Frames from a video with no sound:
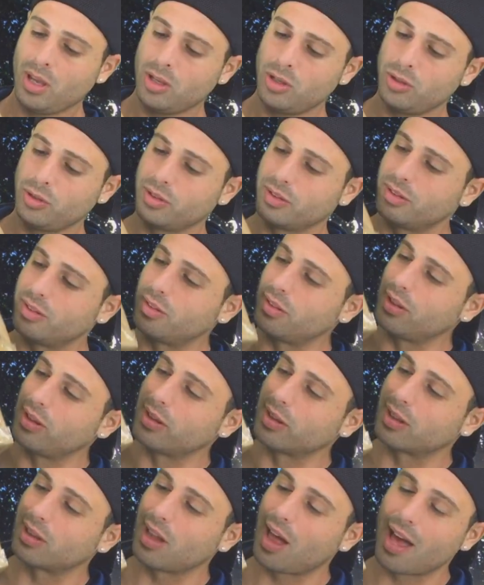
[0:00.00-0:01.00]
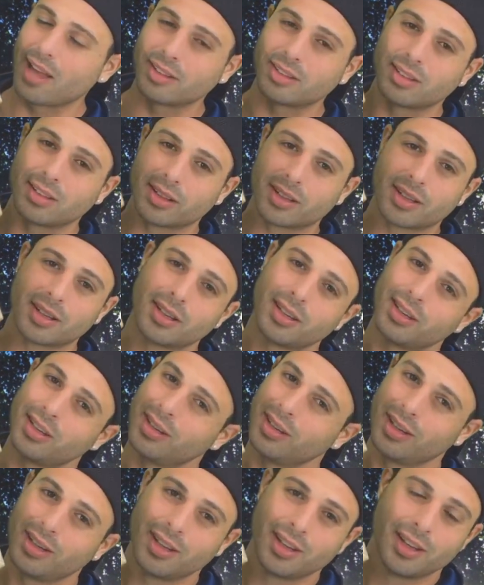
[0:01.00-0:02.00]
You can see the classic
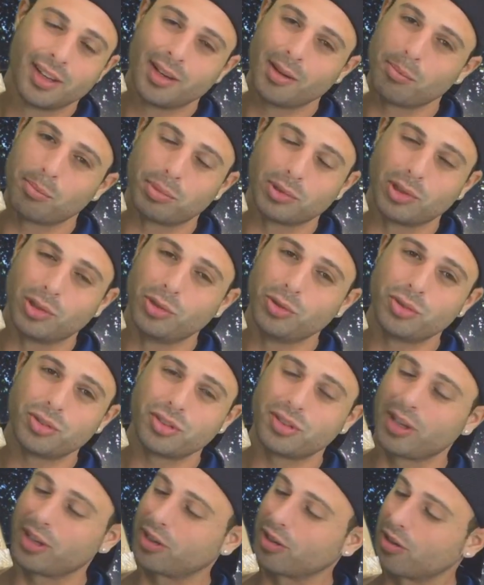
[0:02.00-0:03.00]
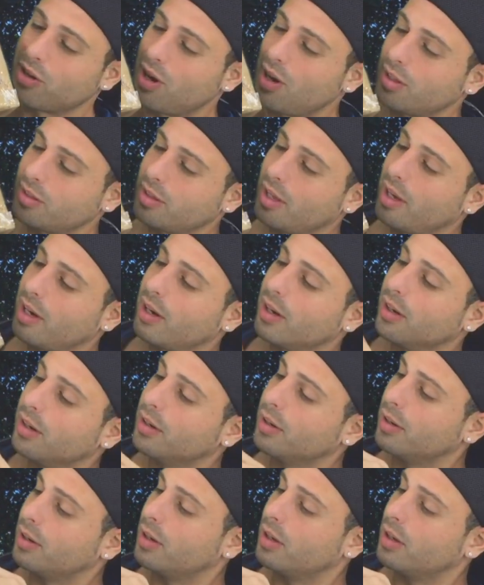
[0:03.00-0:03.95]
blue sticker on there.